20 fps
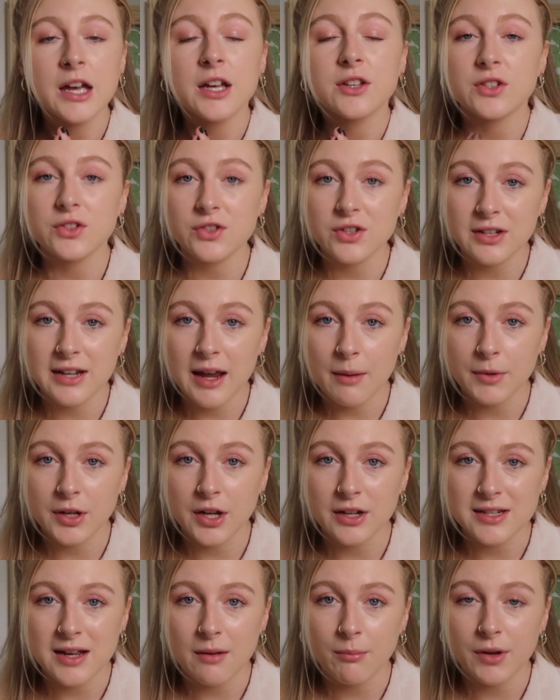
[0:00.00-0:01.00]
So do let me
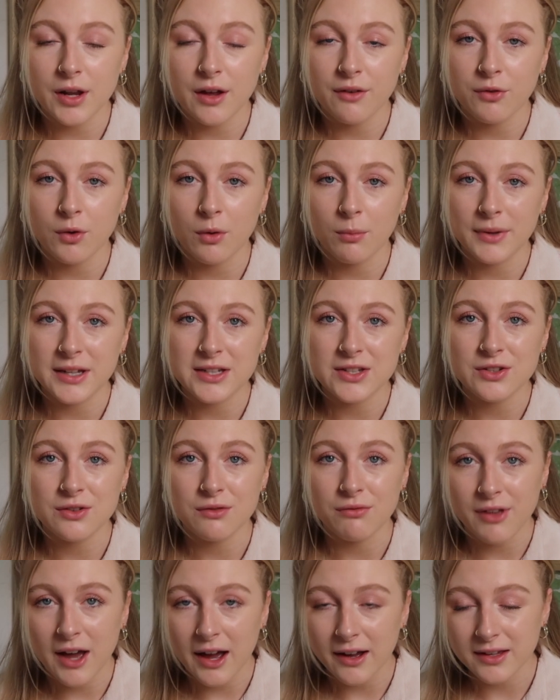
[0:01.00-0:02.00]
know down below if you want me to
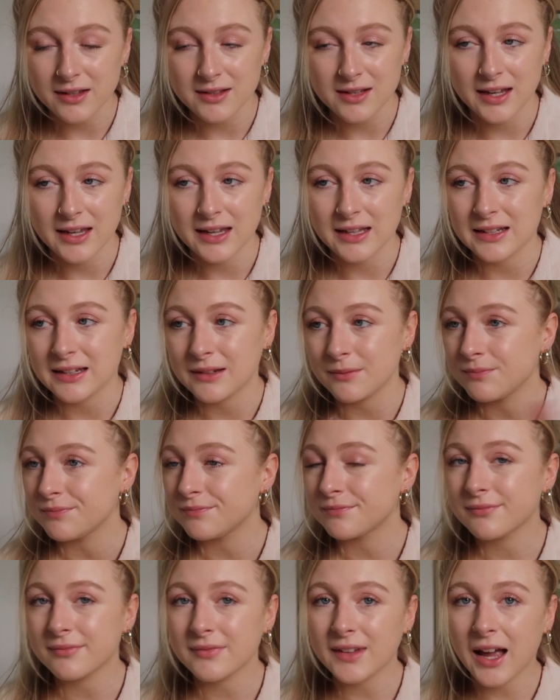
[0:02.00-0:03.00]
do that, because I can
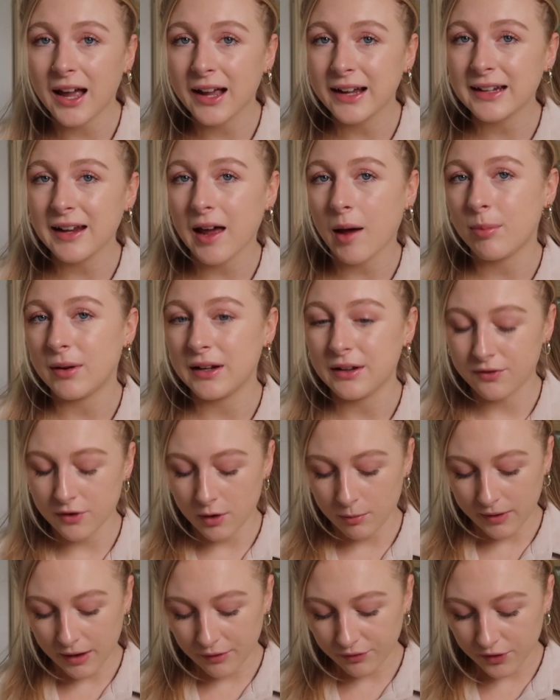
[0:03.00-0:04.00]
happily
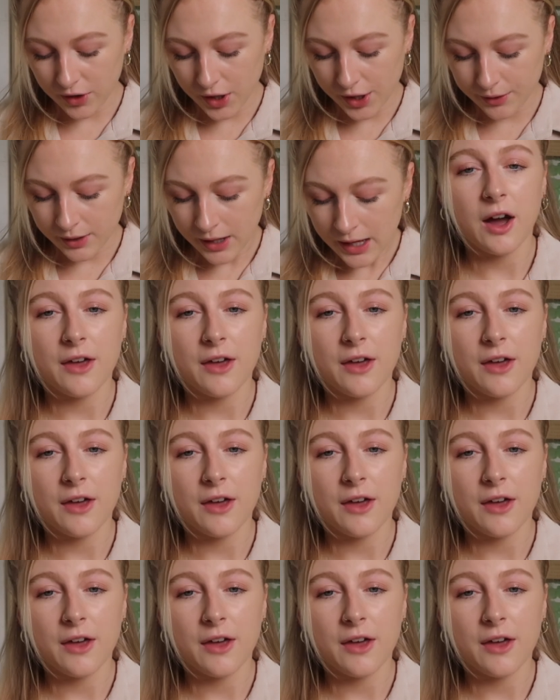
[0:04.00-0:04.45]
film that for you.